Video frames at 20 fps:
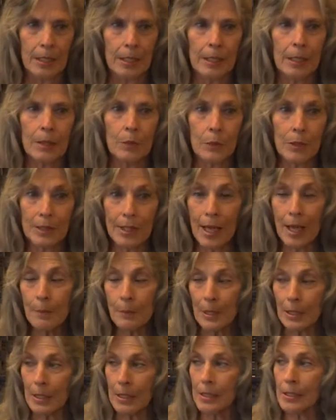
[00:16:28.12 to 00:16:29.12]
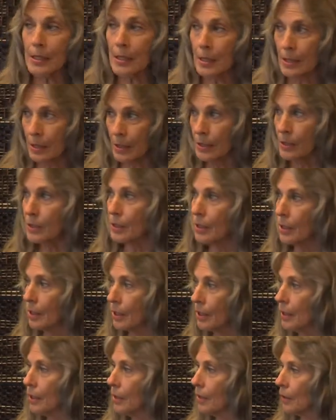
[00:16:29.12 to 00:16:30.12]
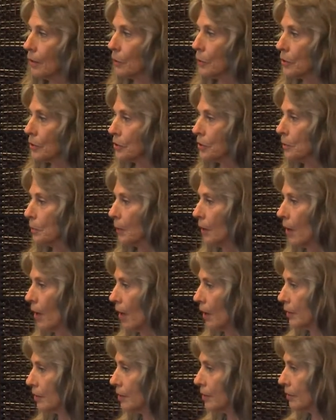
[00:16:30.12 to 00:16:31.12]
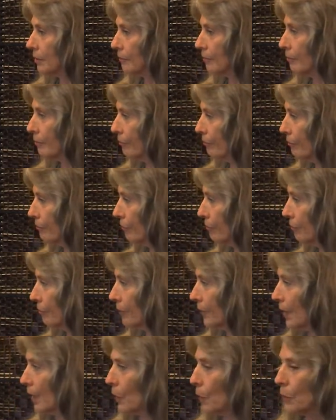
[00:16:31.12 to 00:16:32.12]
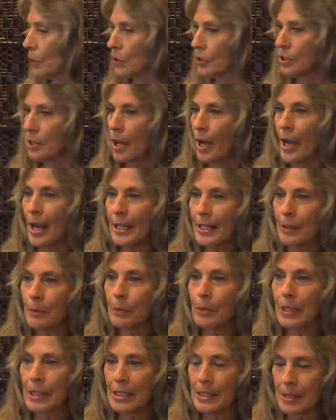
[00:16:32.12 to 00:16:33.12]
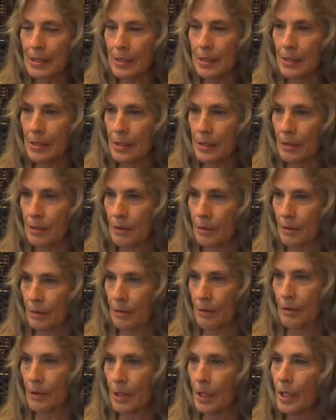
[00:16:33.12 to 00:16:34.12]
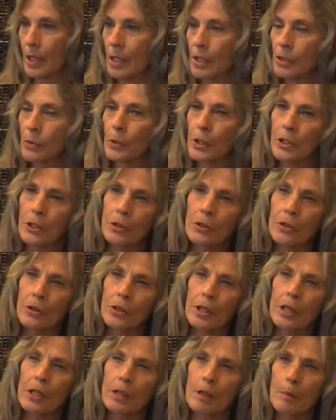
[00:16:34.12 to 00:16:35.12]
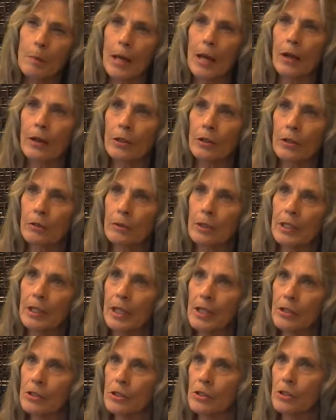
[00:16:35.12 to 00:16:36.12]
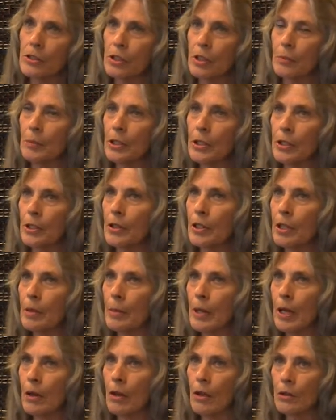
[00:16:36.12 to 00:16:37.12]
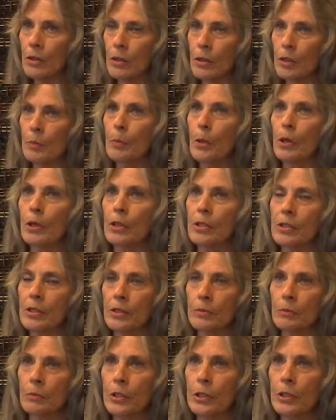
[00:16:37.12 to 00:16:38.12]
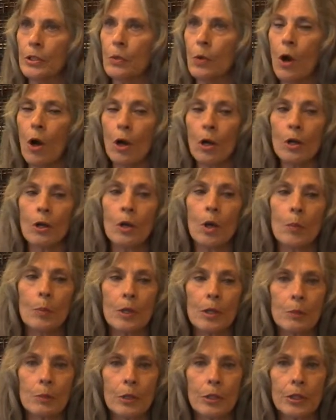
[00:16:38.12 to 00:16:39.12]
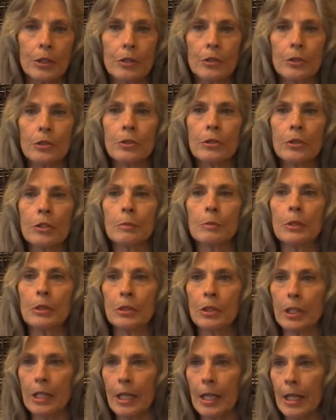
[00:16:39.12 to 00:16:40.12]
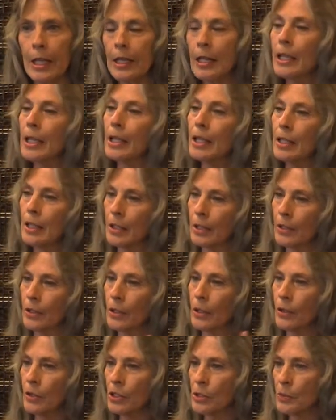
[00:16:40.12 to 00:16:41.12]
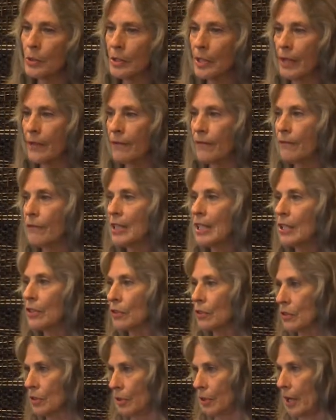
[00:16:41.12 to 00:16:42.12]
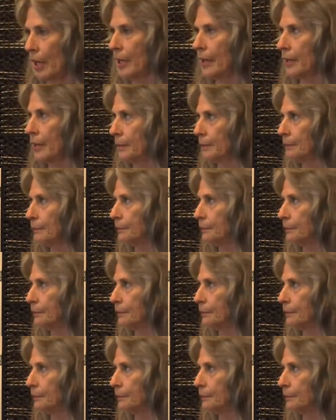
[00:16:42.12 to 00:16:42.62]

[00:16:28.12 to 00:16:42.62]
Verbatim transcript: And what that means is, where's the blocks? Where's the hiding places? So when you think about your relationship and you think about all the good parts and where you are open and where you do communicate, notice what that feels like.